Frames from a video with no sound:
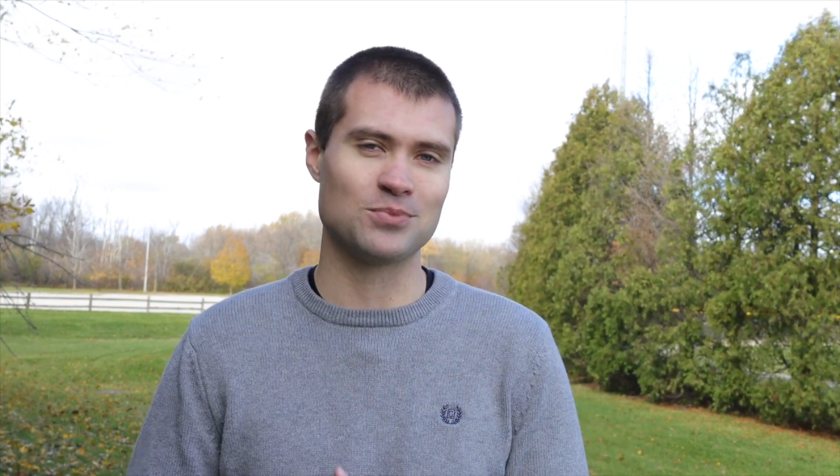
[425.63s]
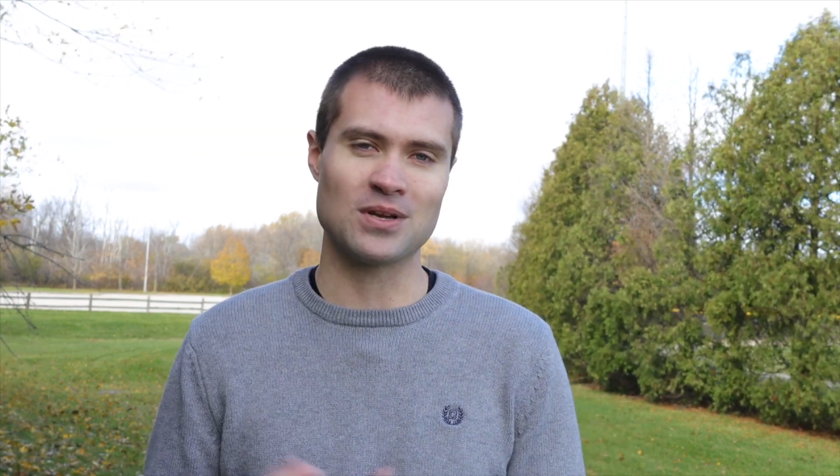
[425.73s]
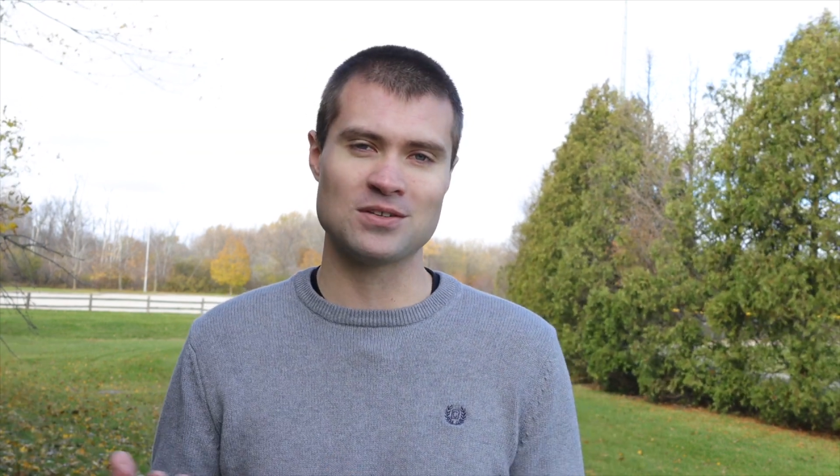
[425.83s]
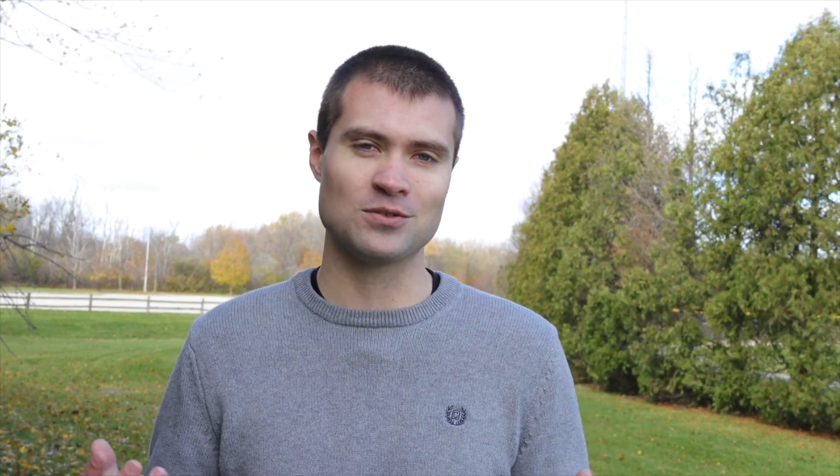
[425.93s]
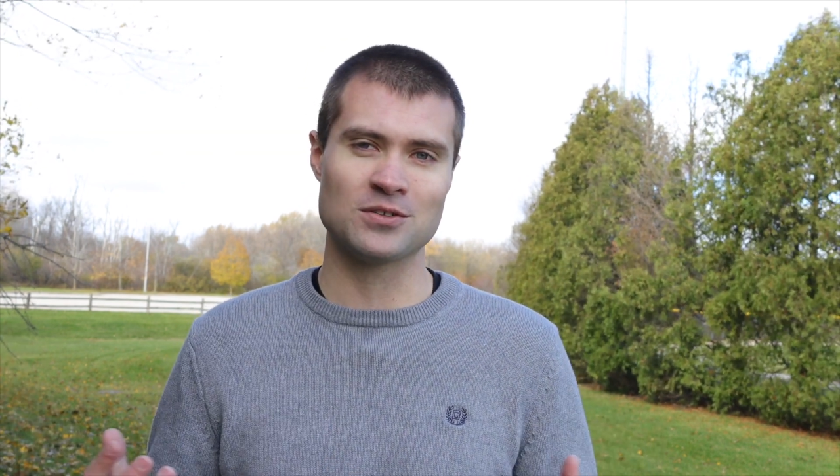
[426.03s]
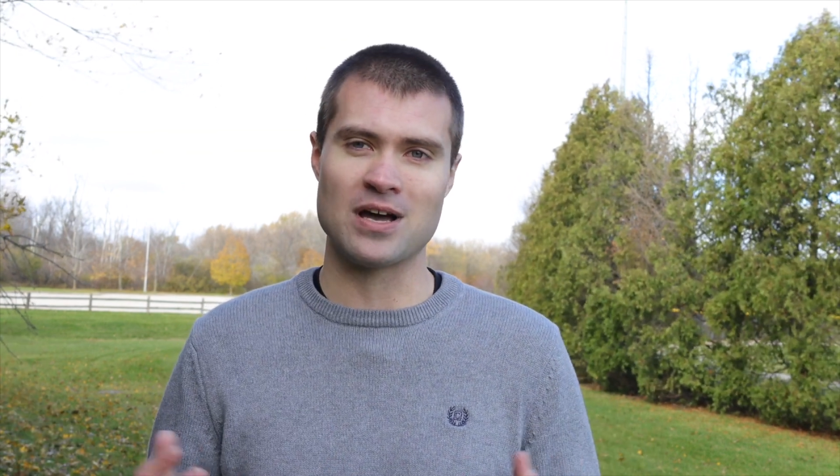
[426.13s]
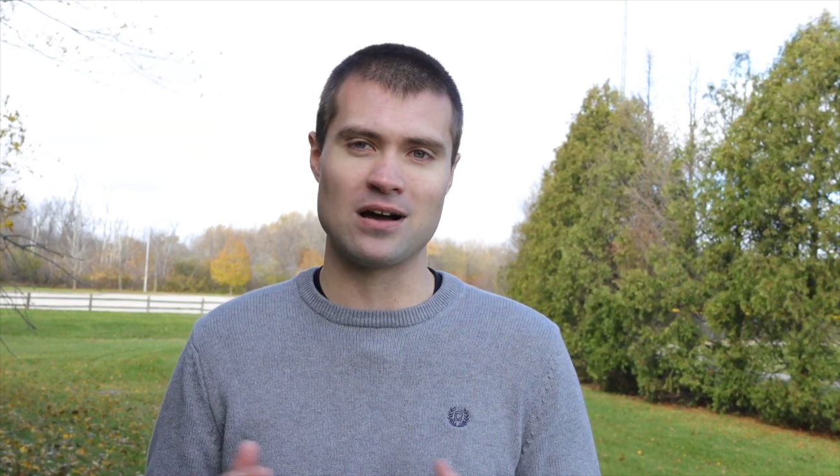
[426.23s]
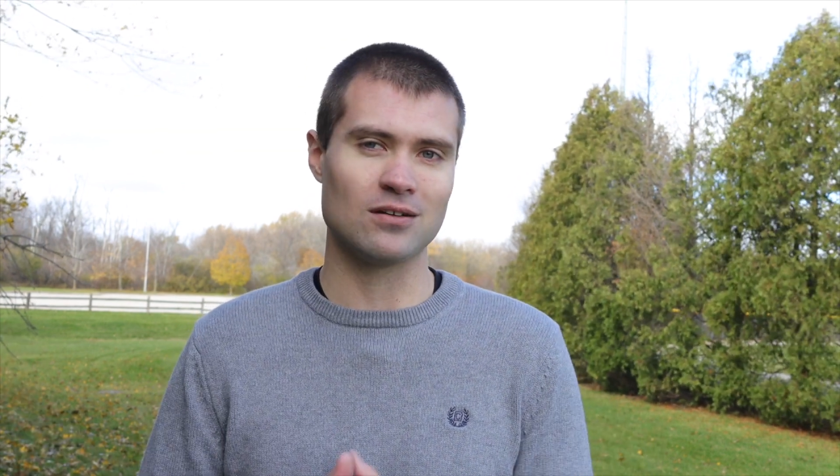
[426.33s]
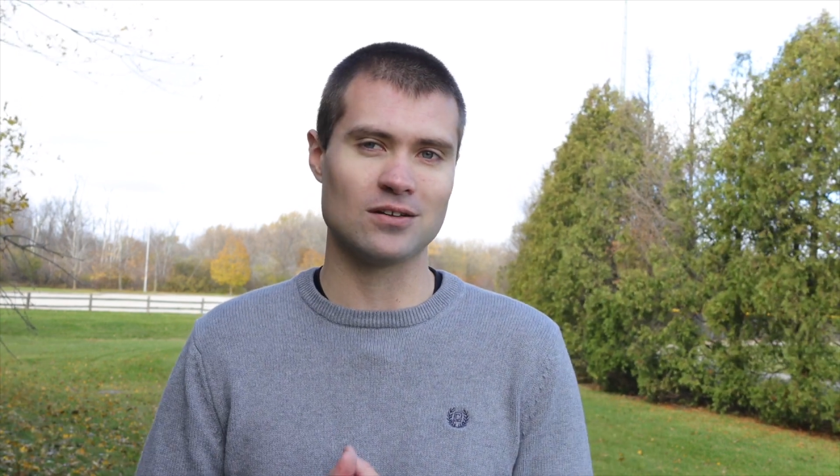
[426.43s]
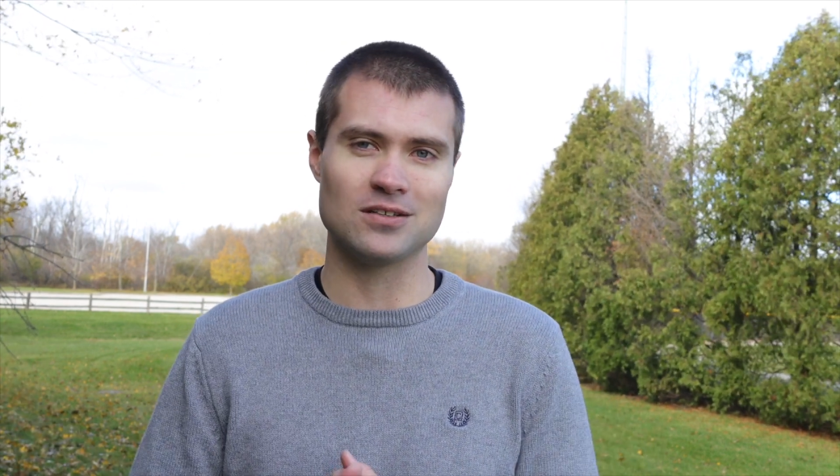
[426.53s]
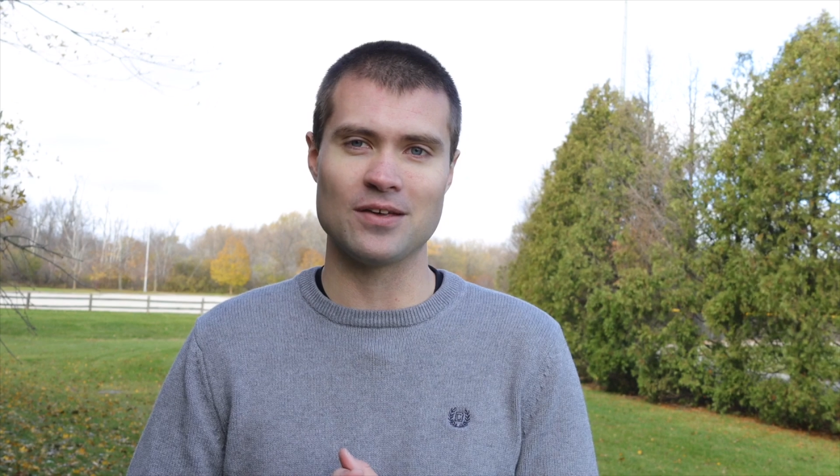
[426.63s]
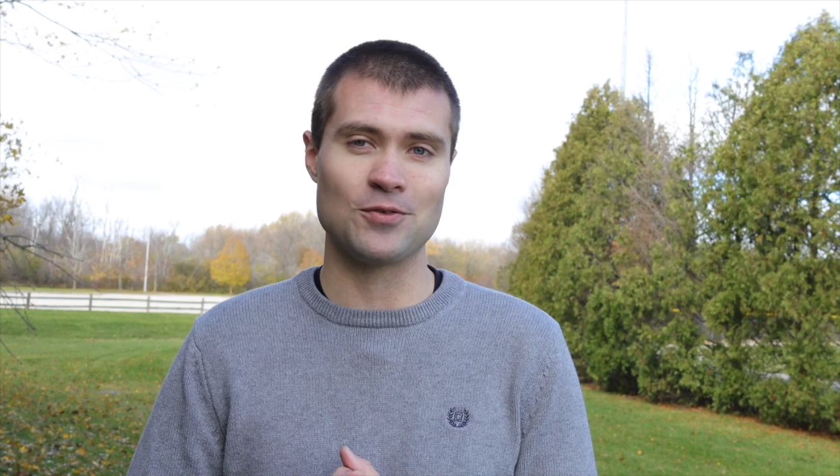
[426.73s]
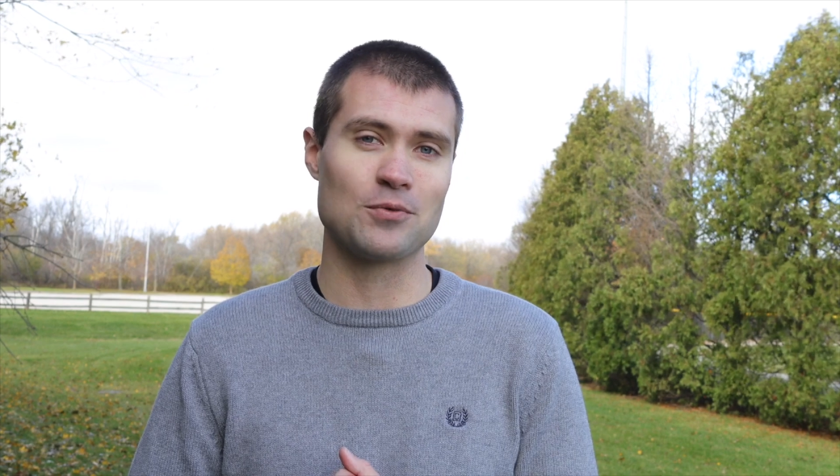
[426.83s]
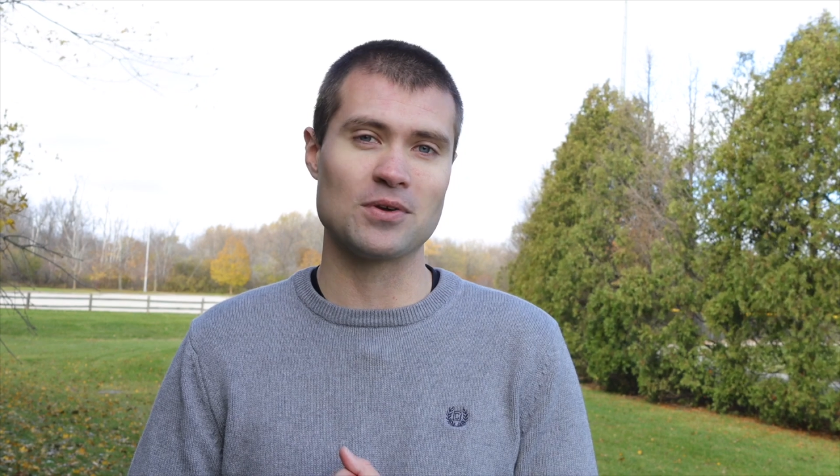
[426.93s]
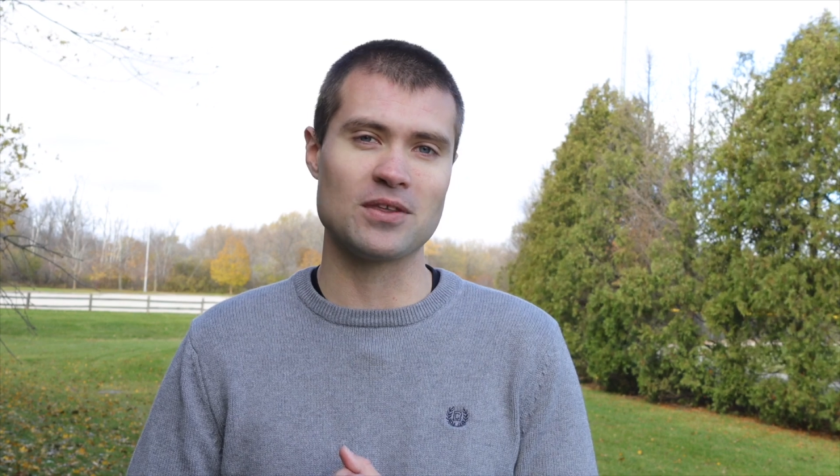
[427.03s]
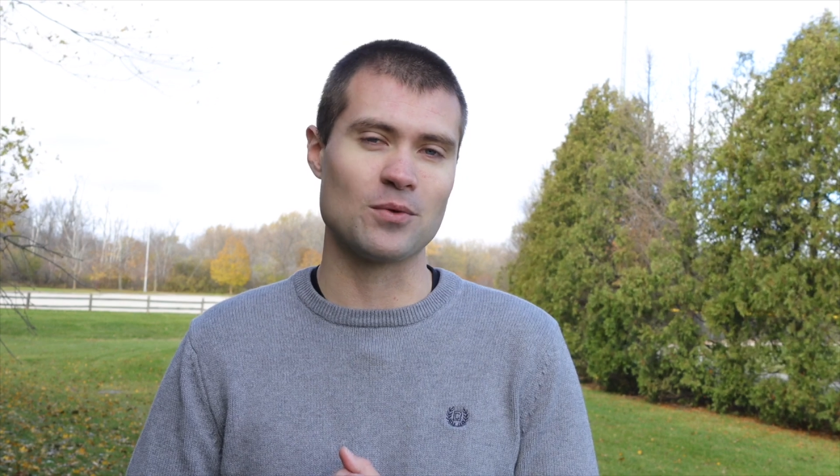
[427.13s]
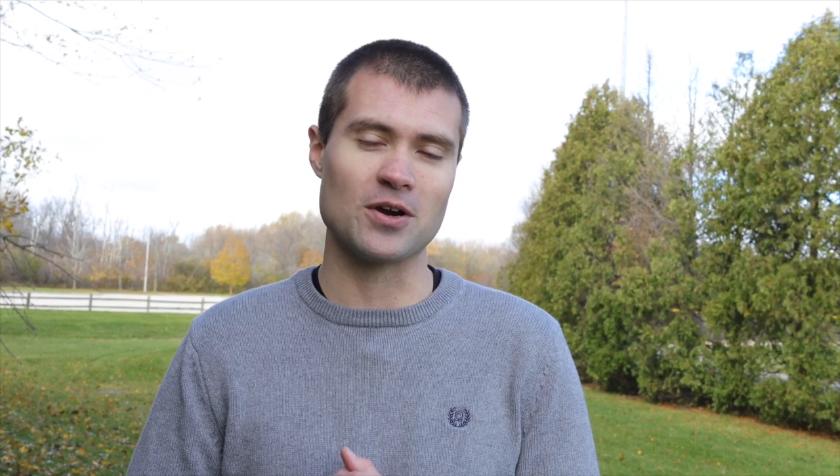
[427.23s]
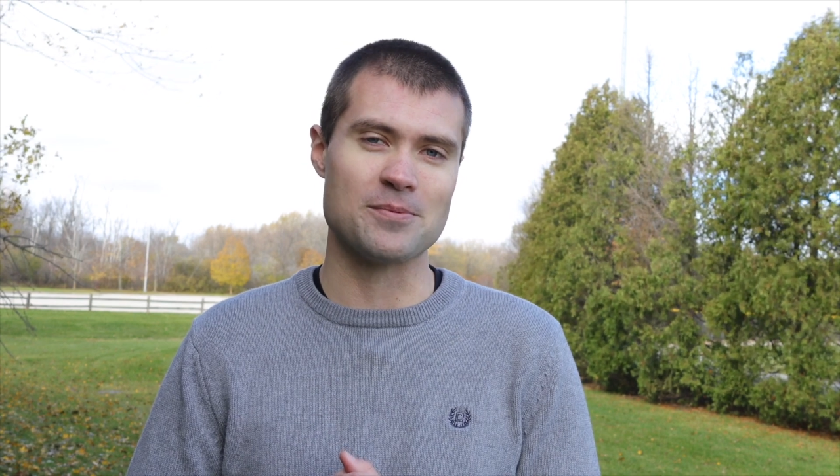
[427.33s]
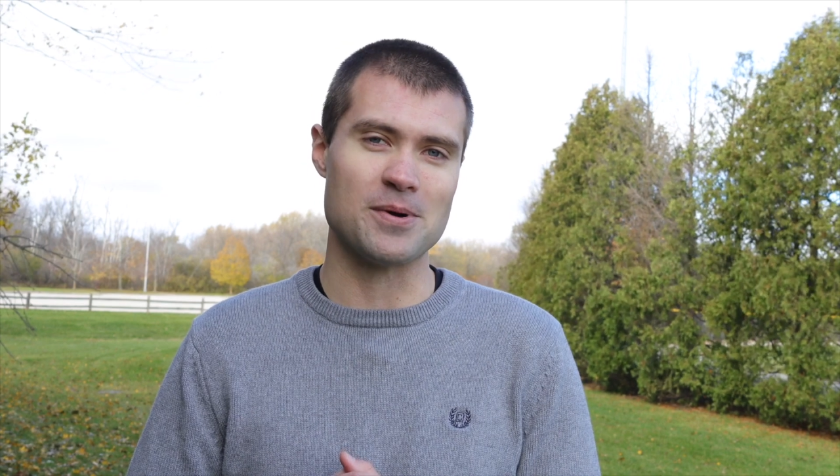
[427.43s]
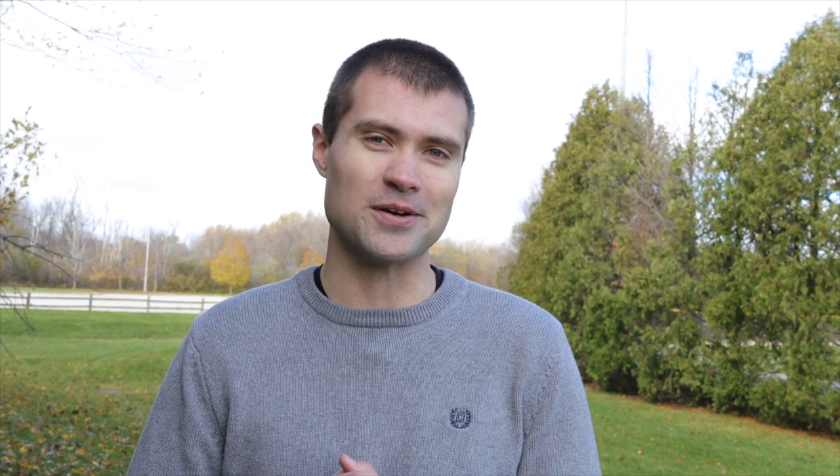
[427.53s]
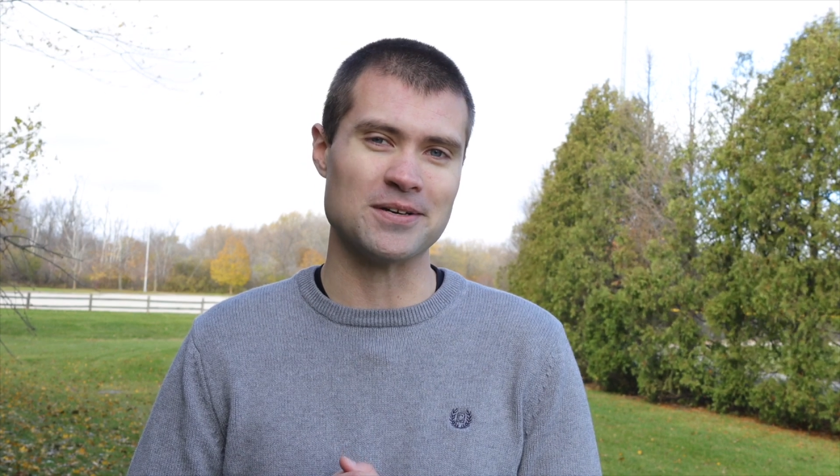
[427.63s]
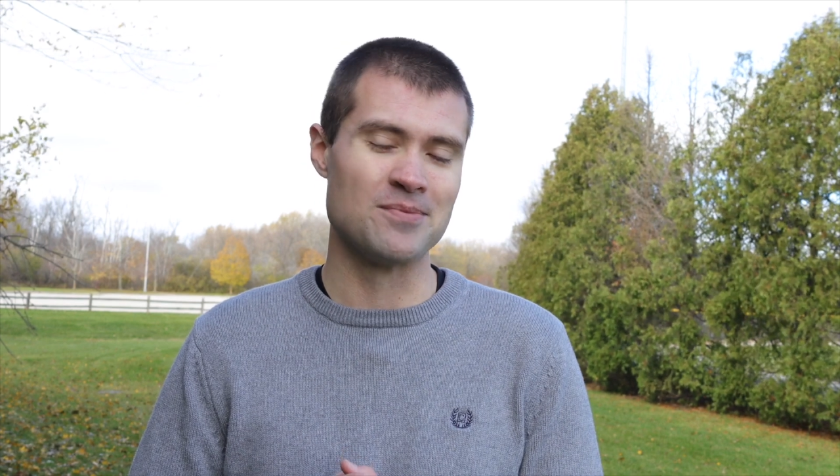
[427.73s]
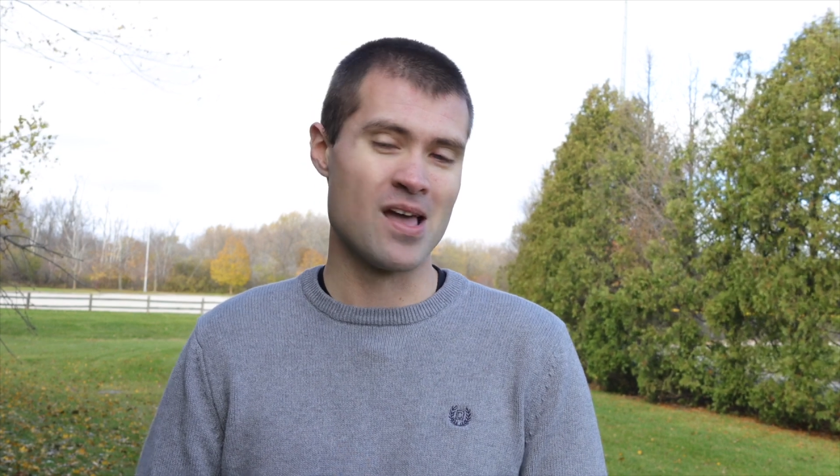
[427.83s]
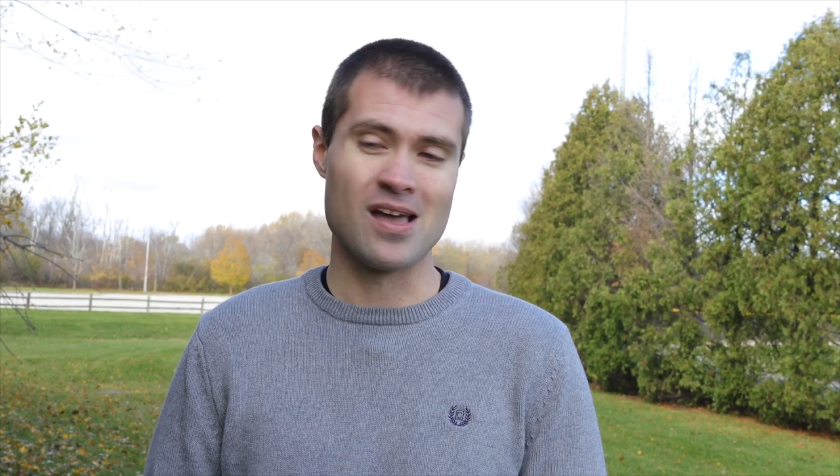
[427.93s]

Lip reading: bring a dual dongle if you're really worried about it.